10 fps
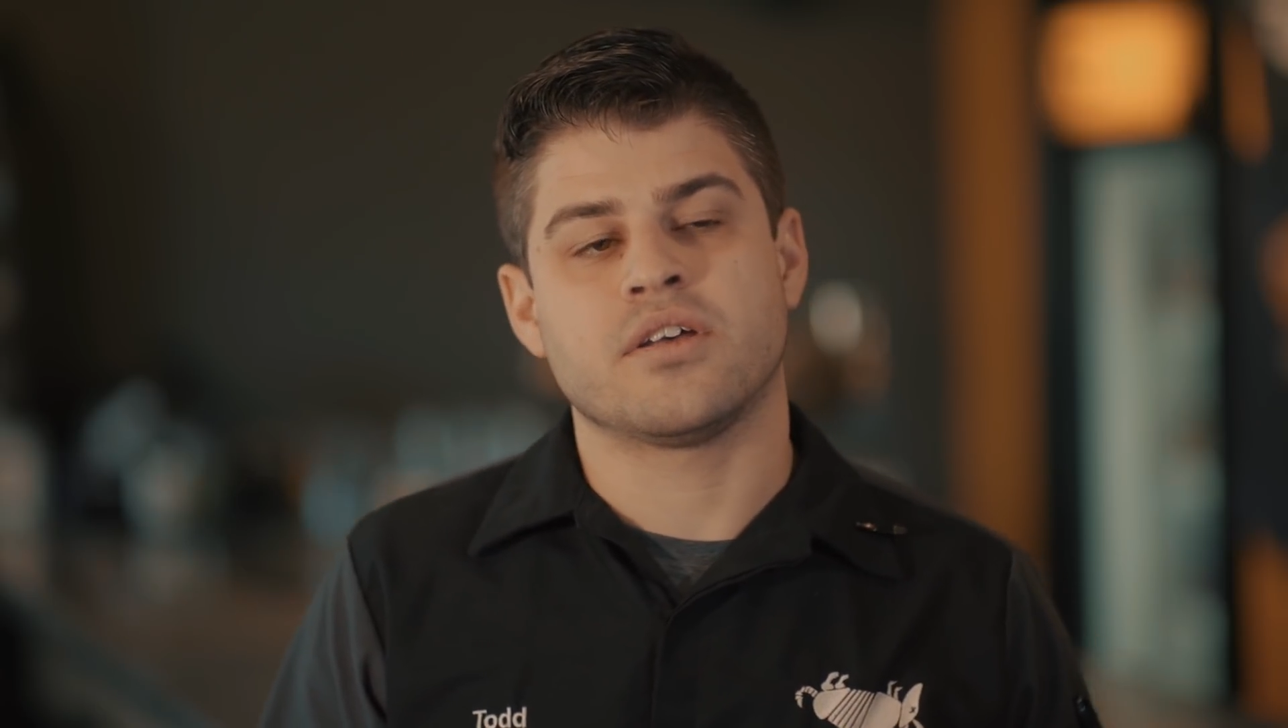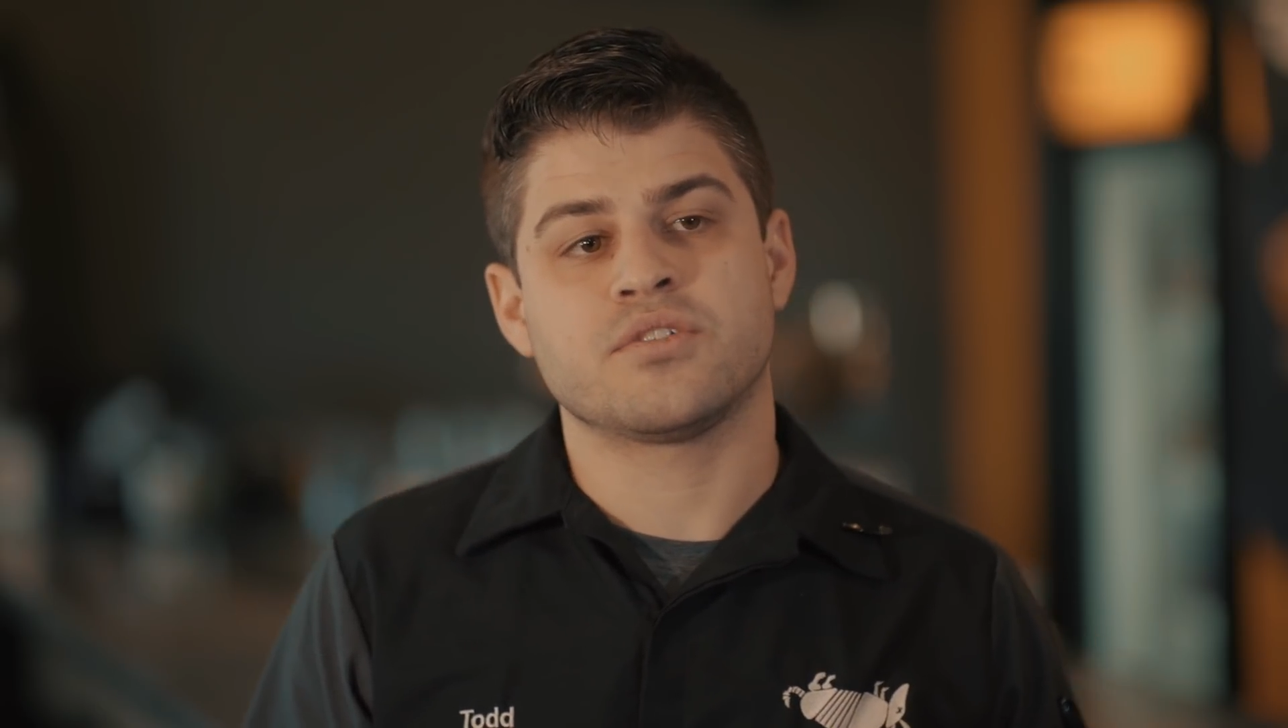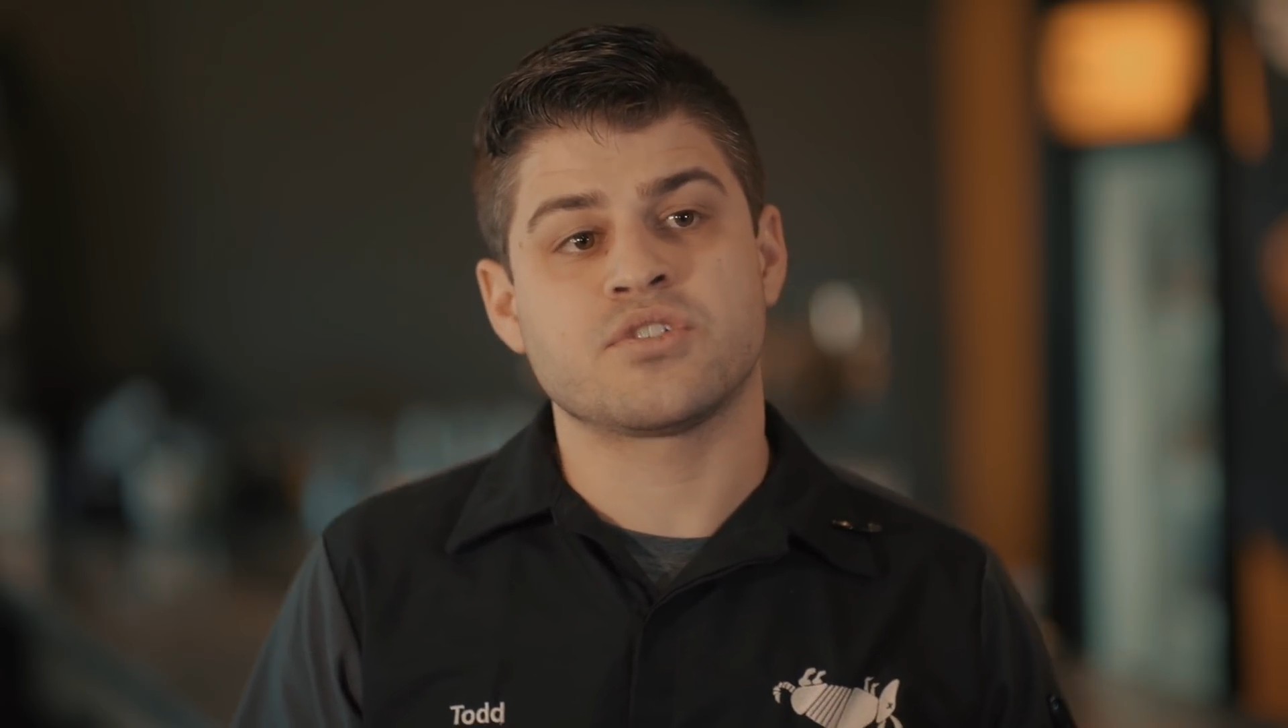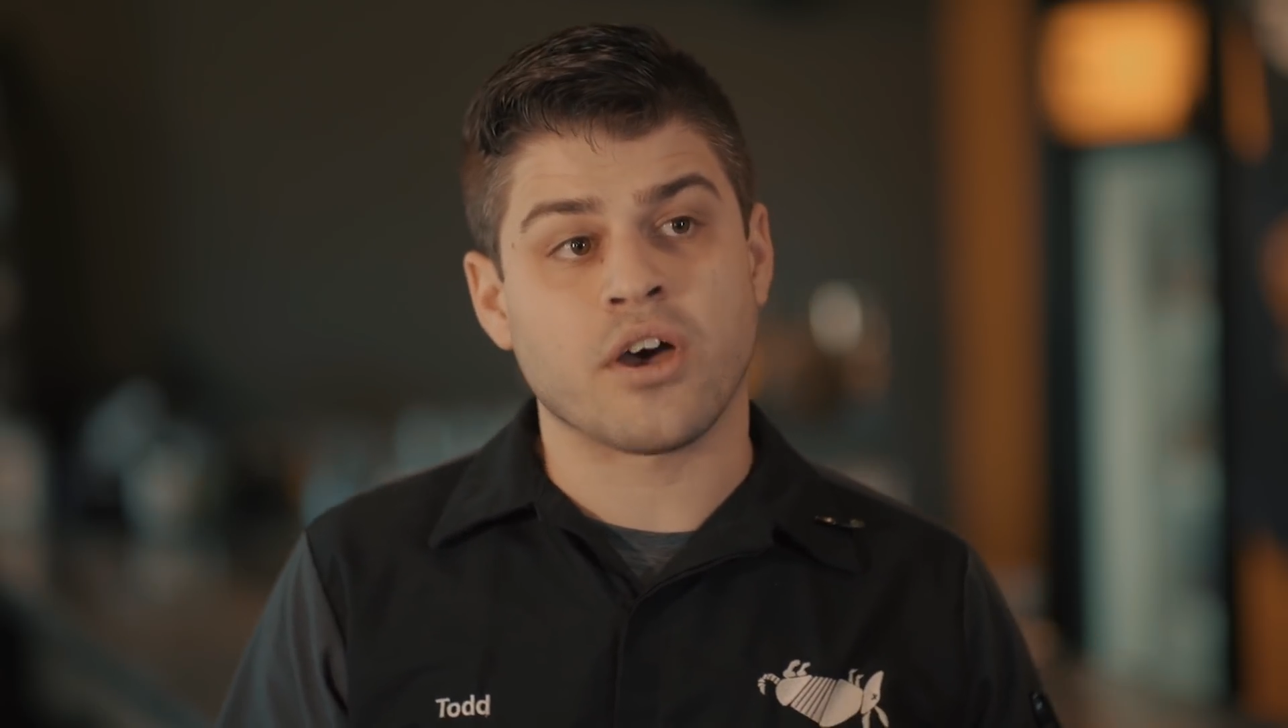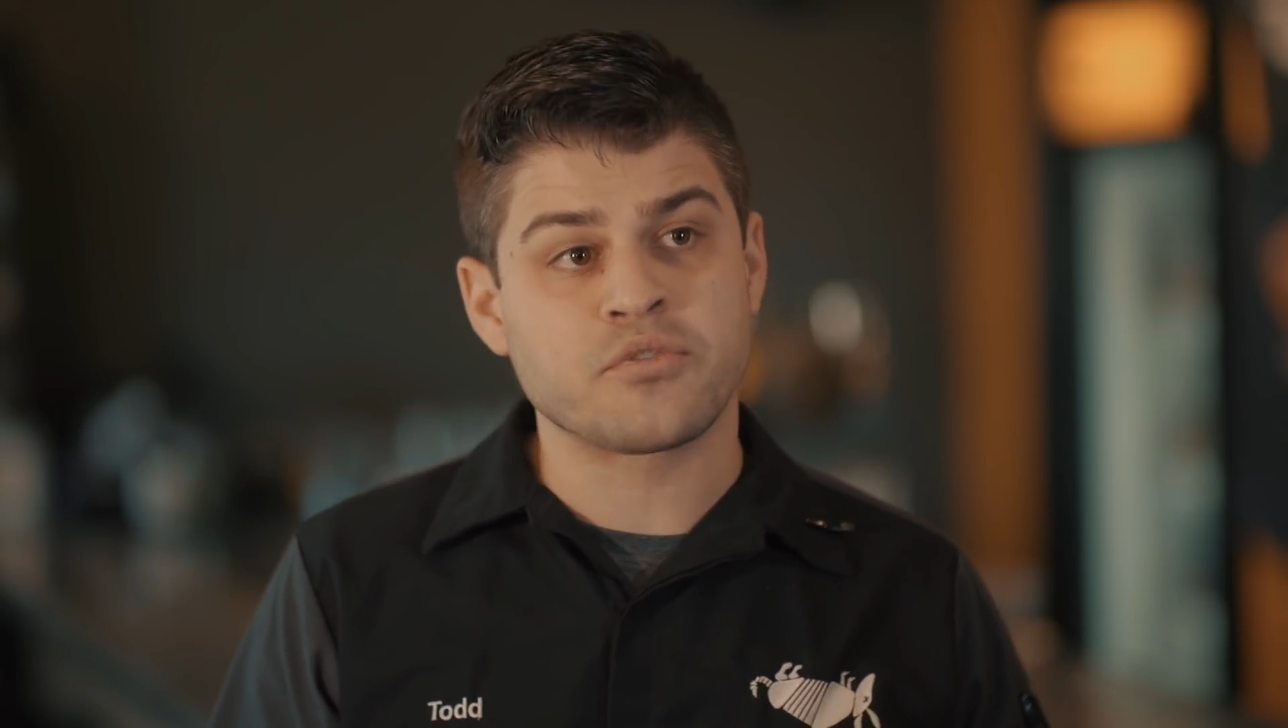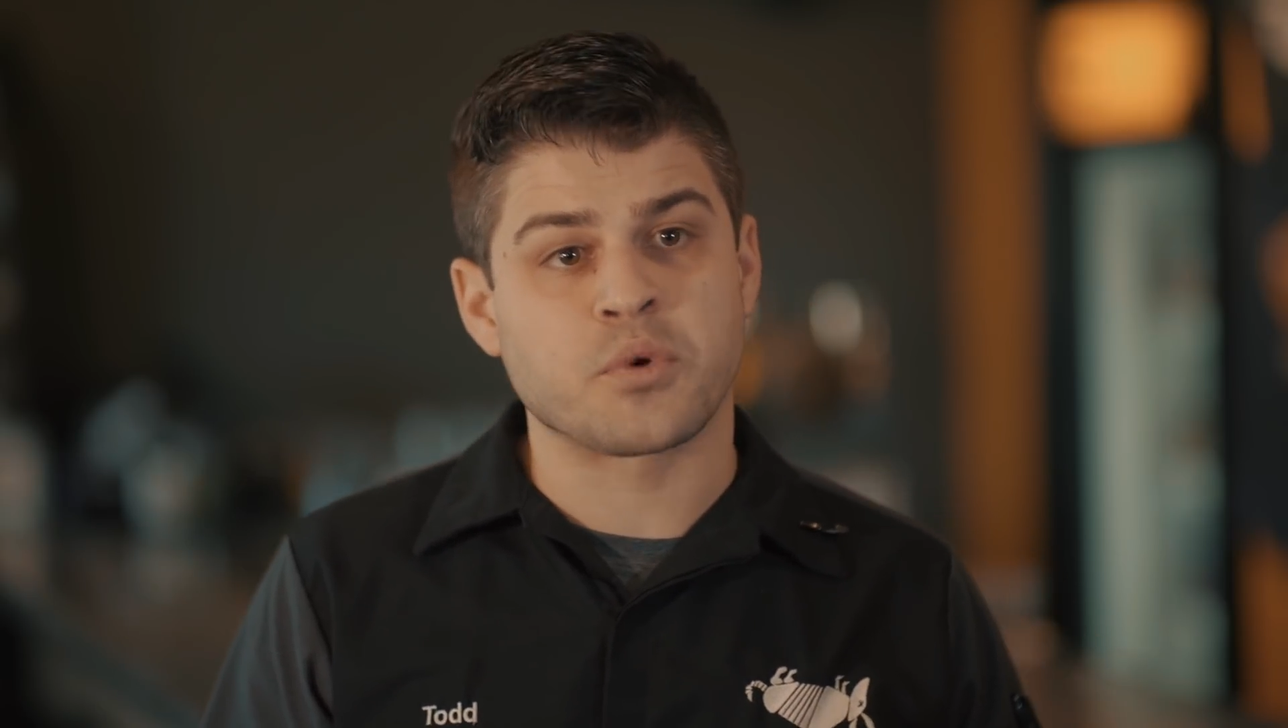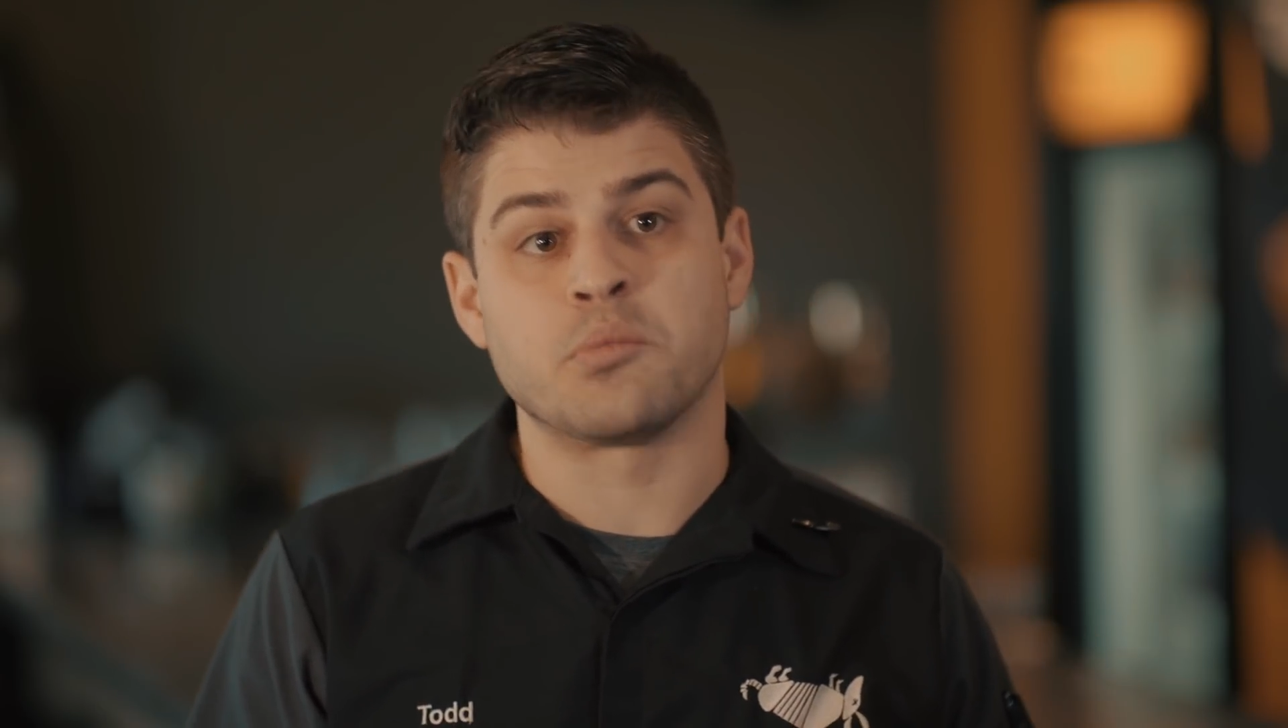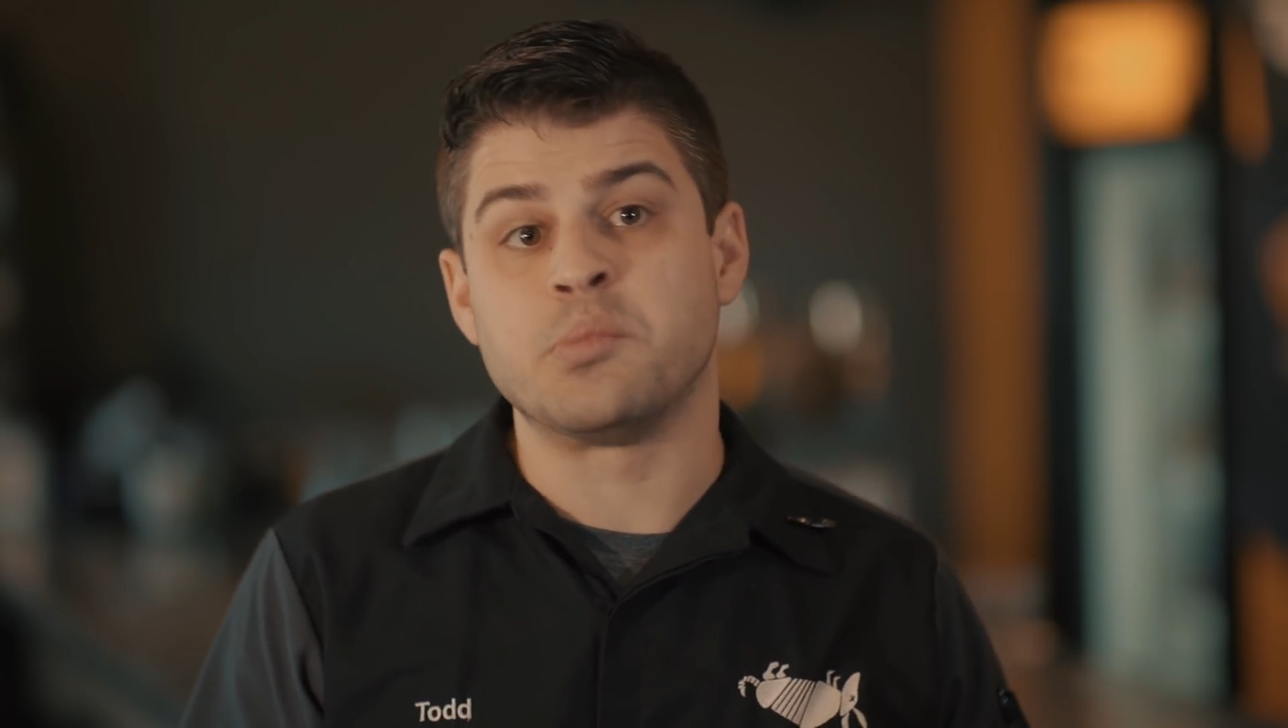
software